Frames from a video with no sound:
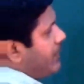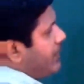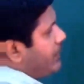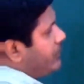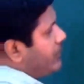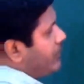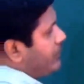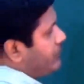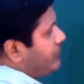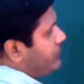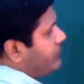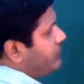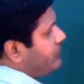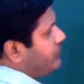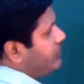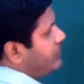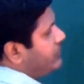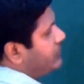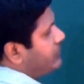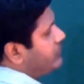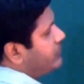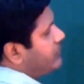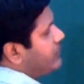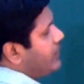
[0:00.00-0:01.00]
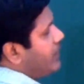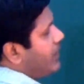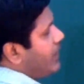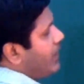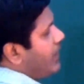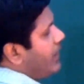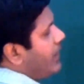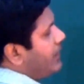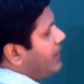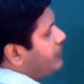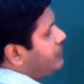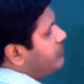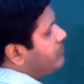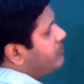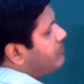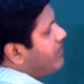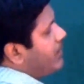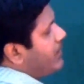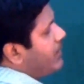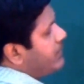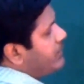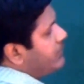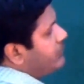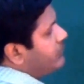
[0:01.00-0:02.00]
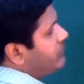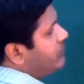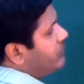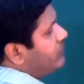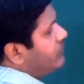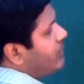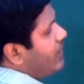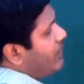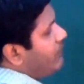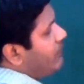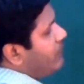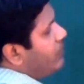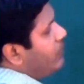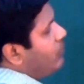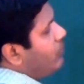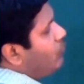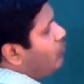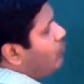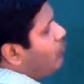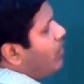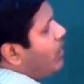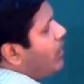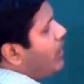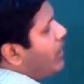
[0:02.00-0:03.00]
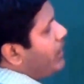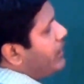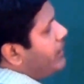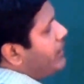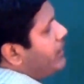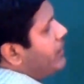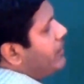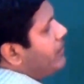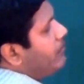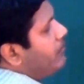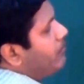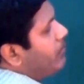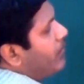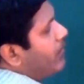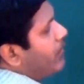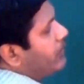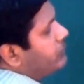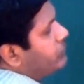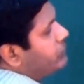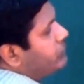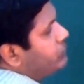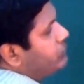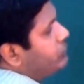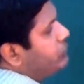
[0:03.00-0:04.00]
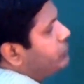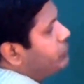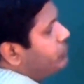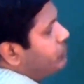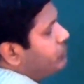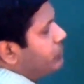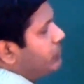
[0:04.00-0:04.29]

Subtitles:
Mac have 6x minus 7y plus 2.